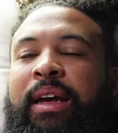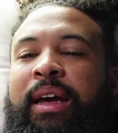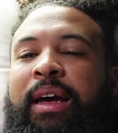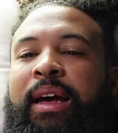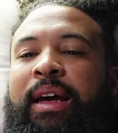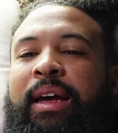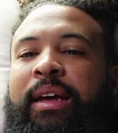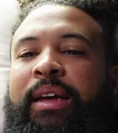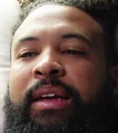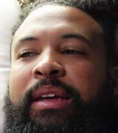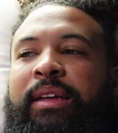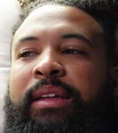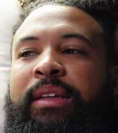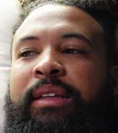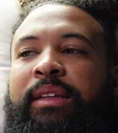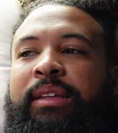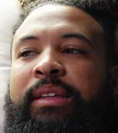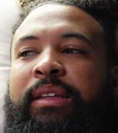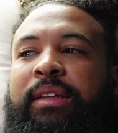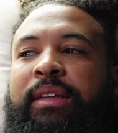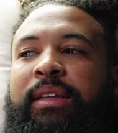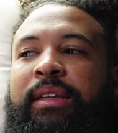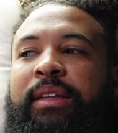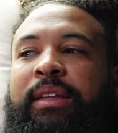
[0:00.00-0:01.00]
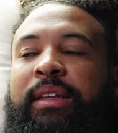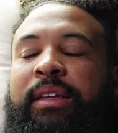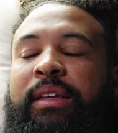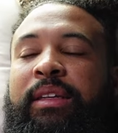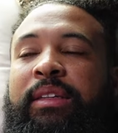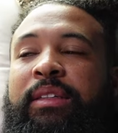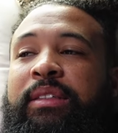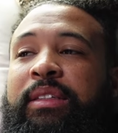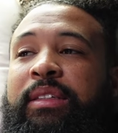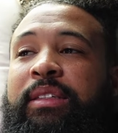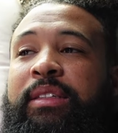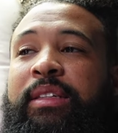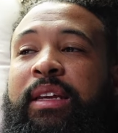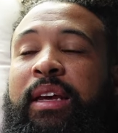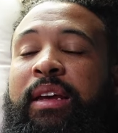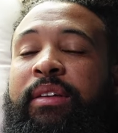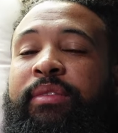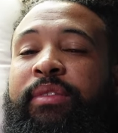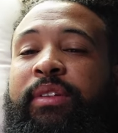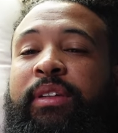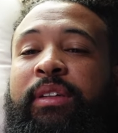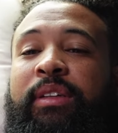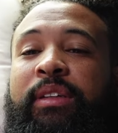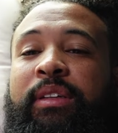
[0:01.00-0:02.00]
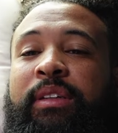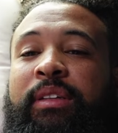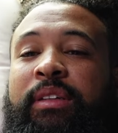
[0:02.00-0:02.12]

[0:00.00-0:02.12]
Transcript: And this is heaven.